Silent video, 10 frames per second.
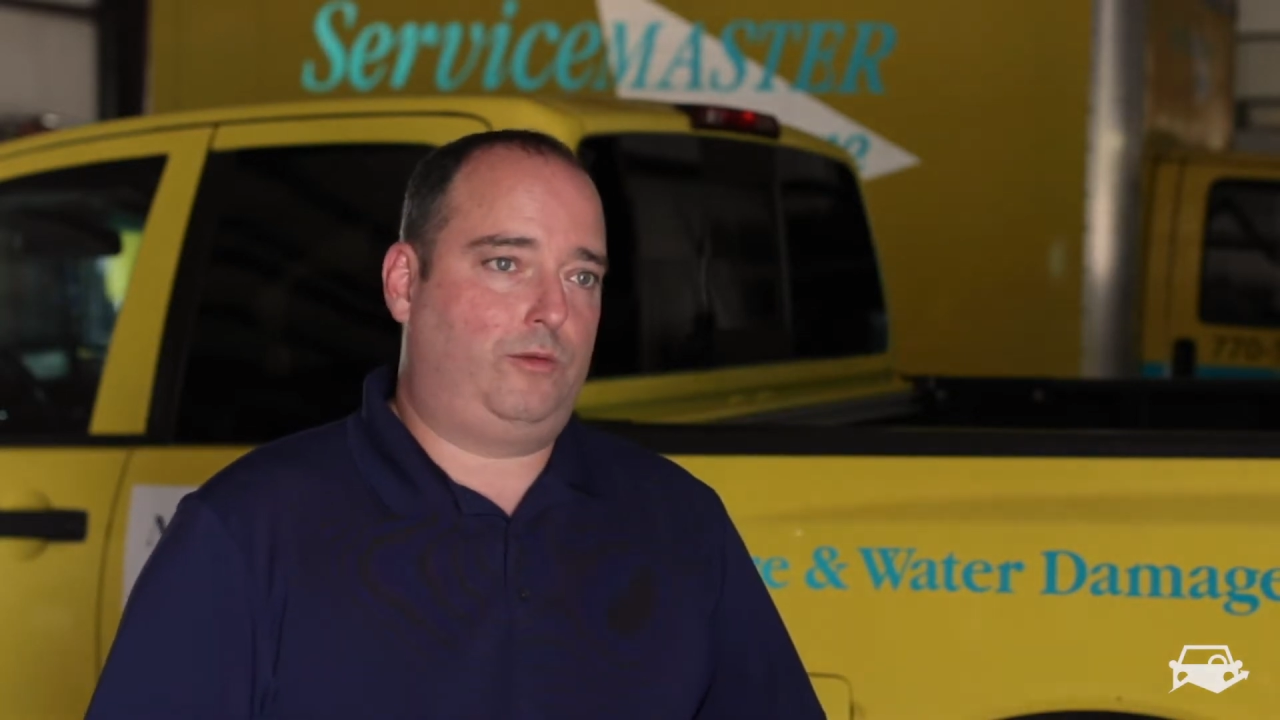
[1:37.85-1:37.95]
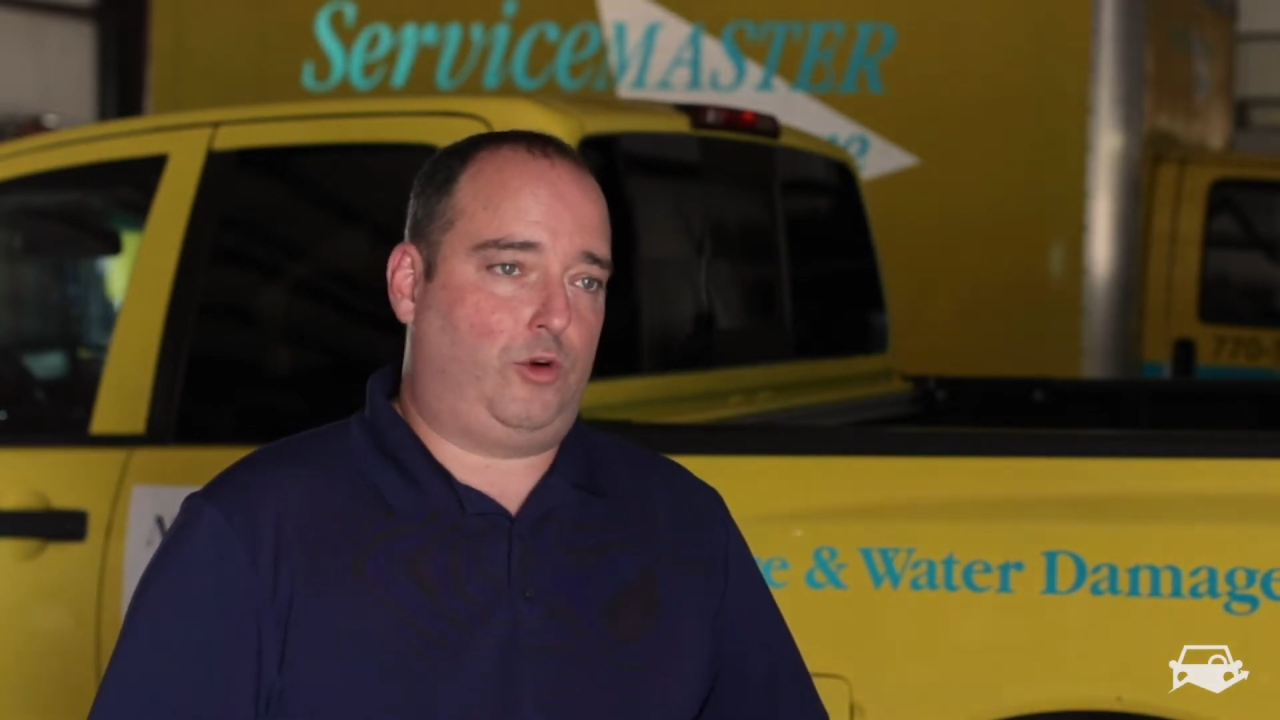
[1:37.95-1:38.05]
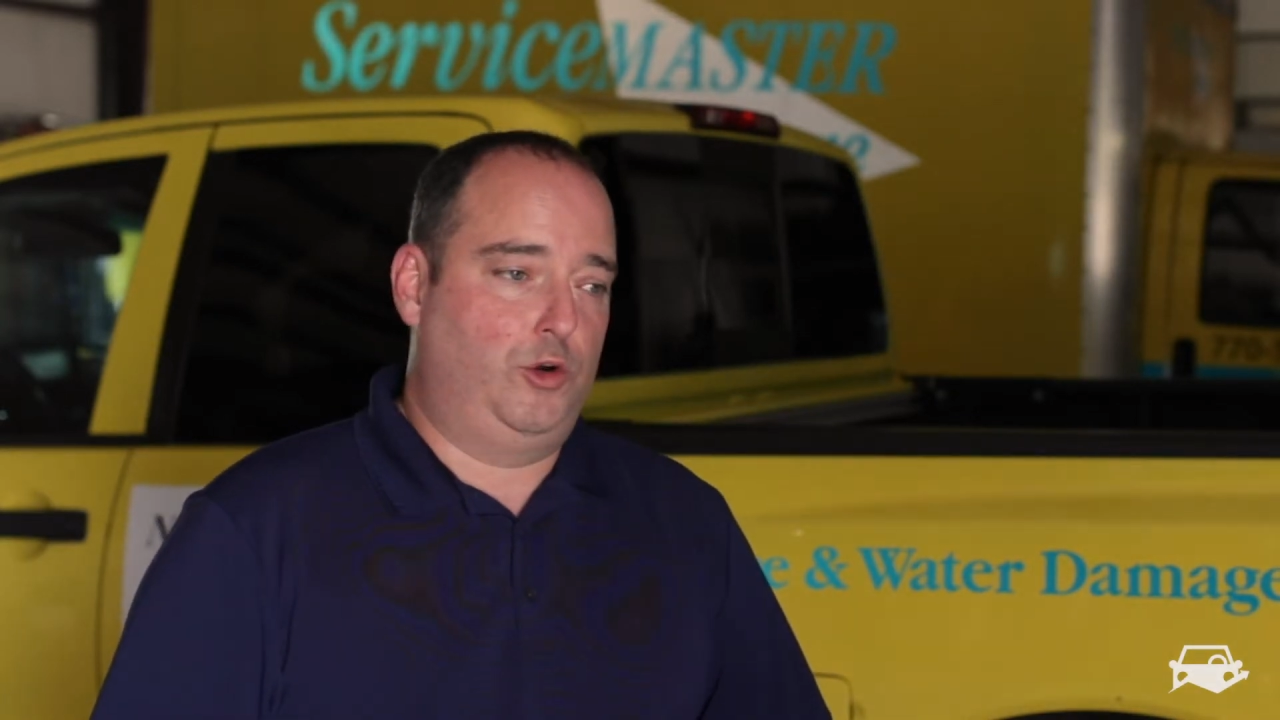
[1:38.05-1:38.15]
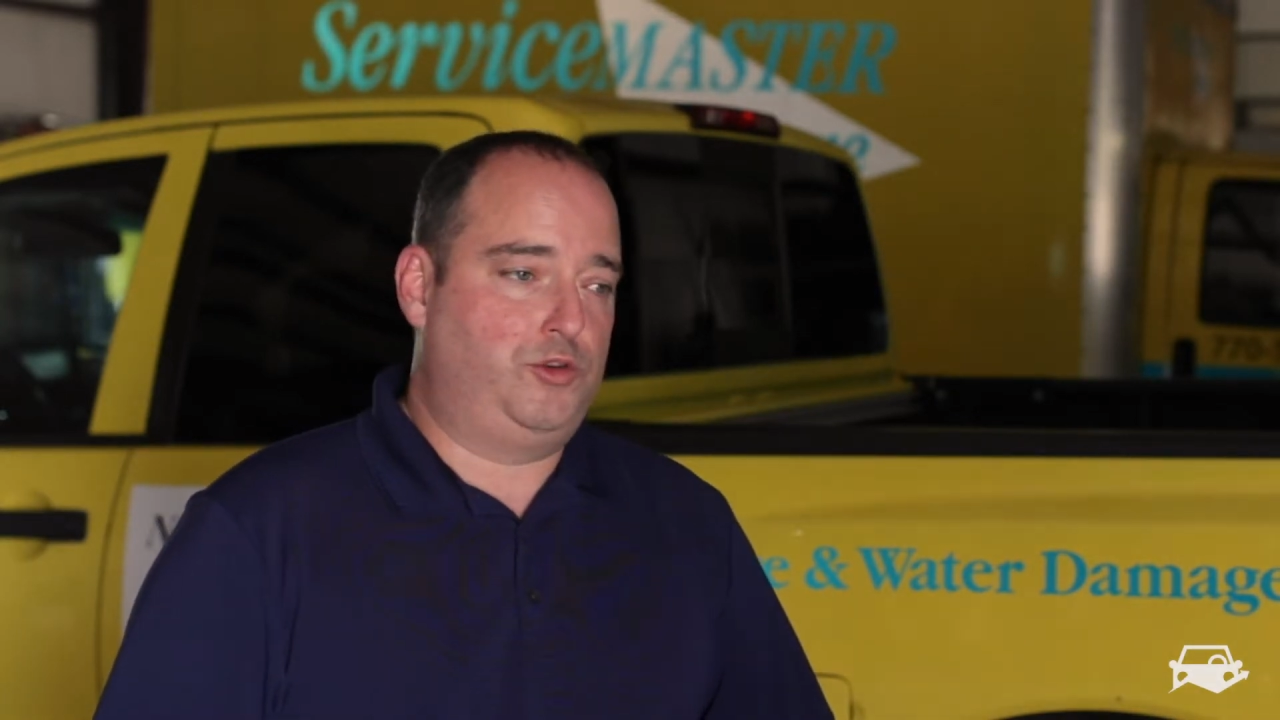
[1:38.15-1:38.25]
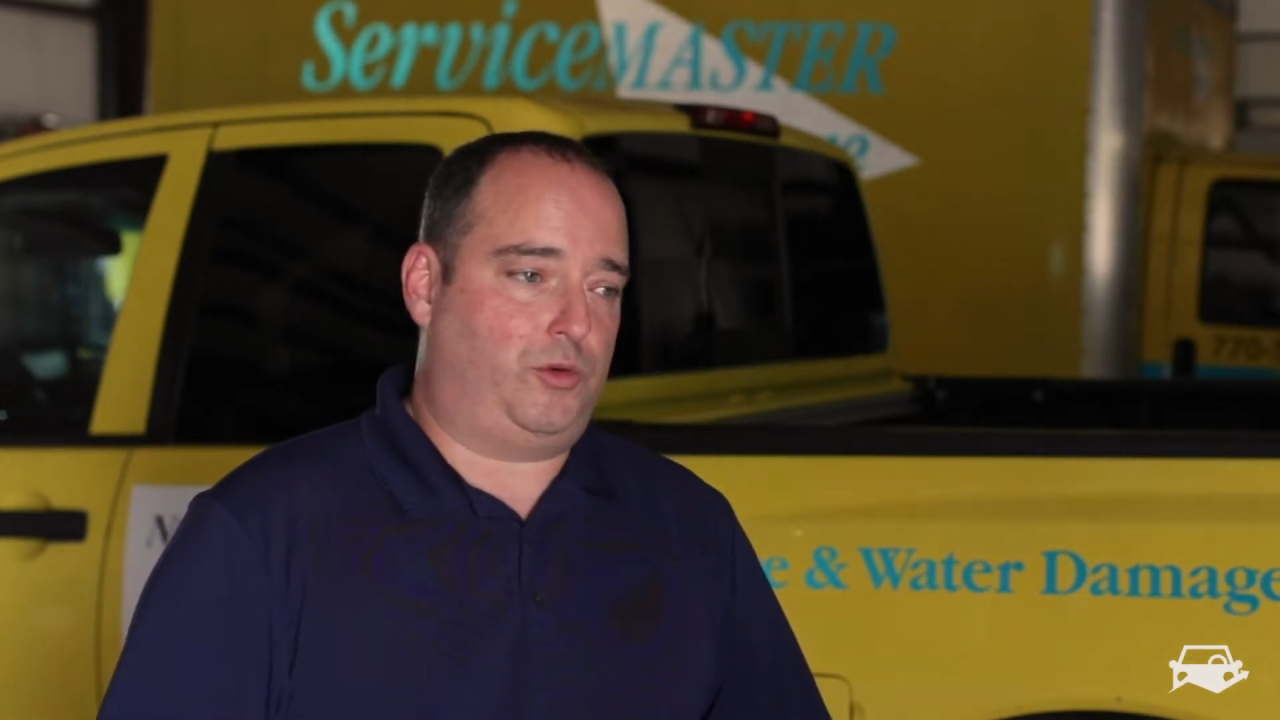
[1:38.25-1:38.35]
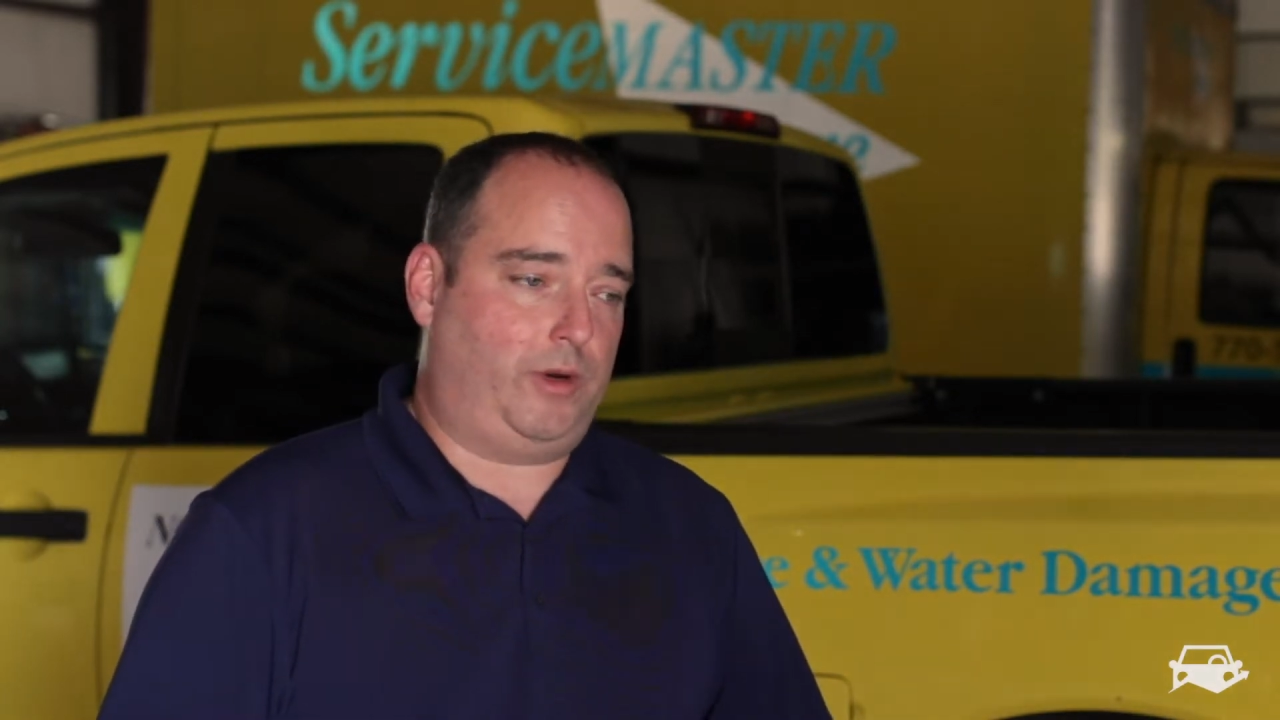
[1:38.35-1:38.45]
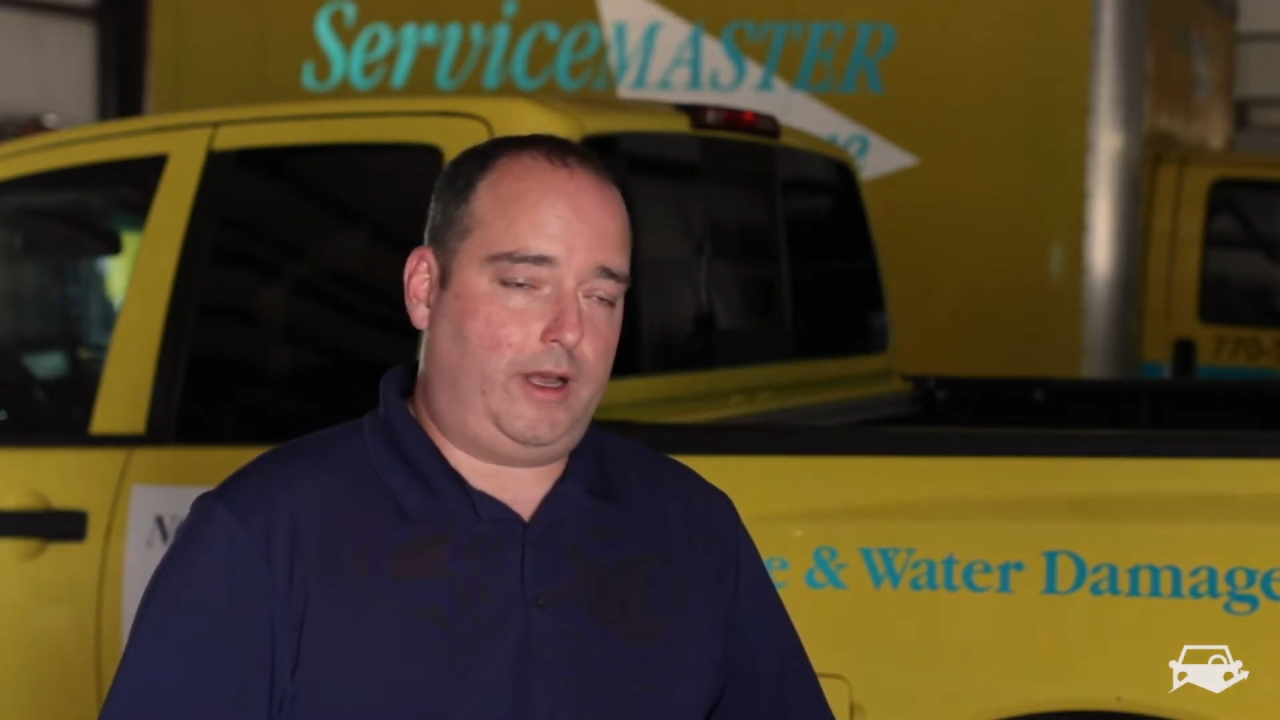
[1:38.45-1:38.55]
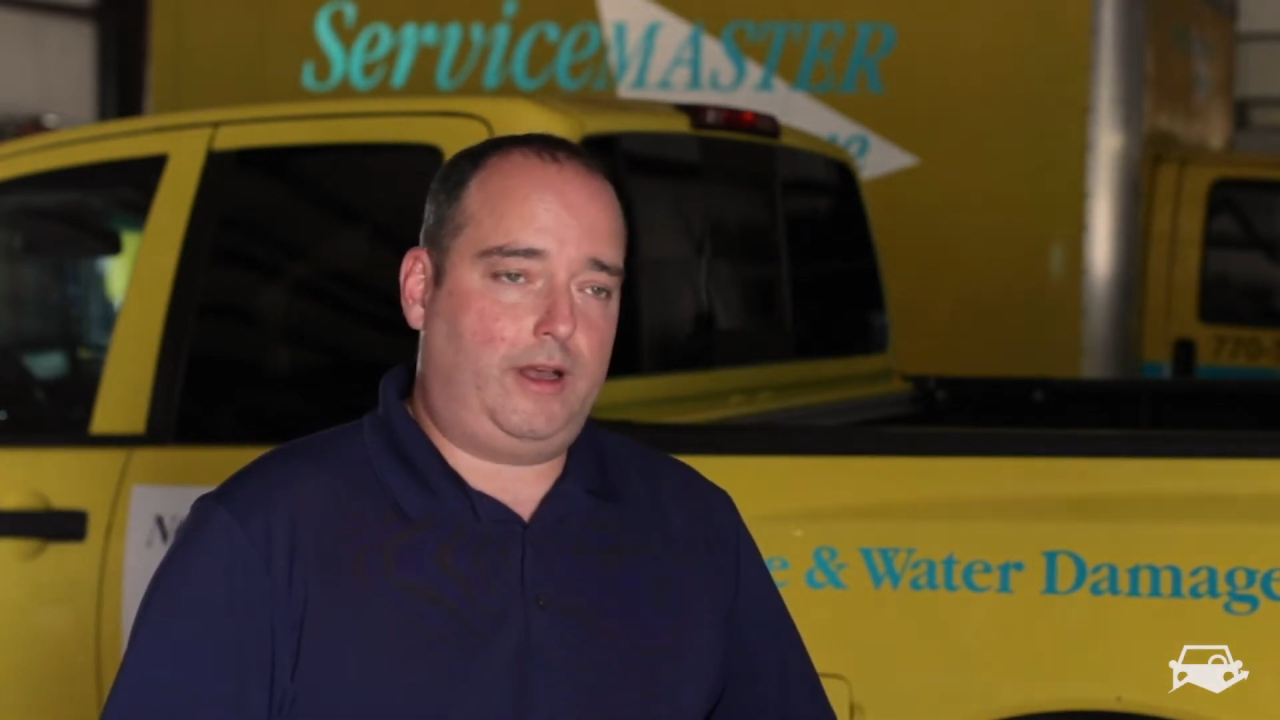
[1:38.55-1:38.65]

crucial to